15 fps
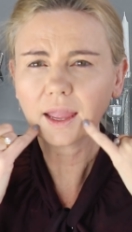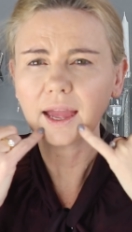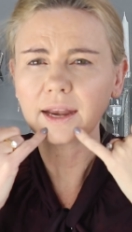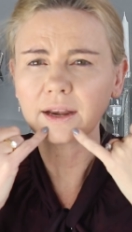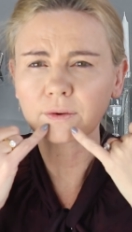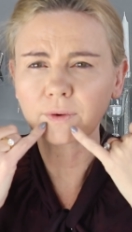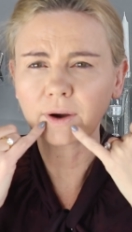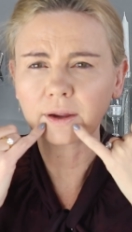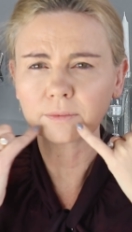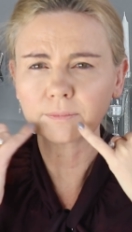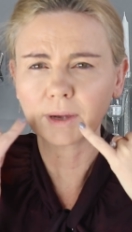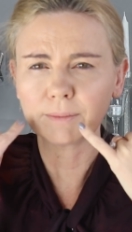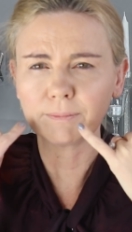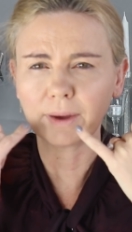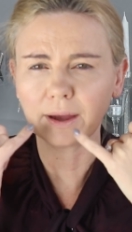and around
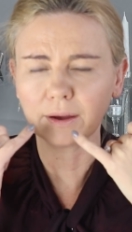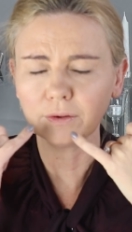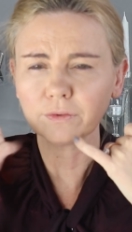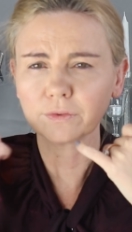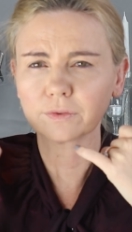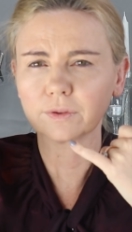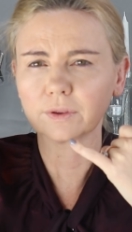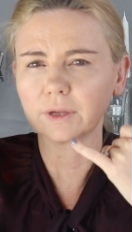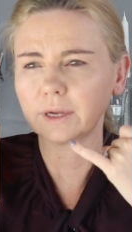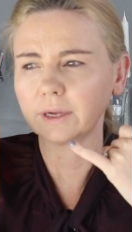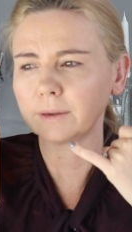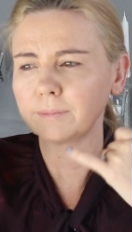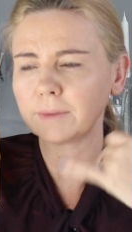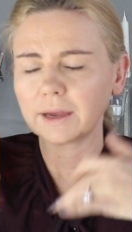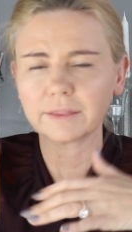my mouth.
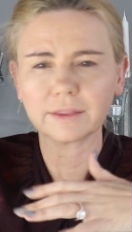Um, I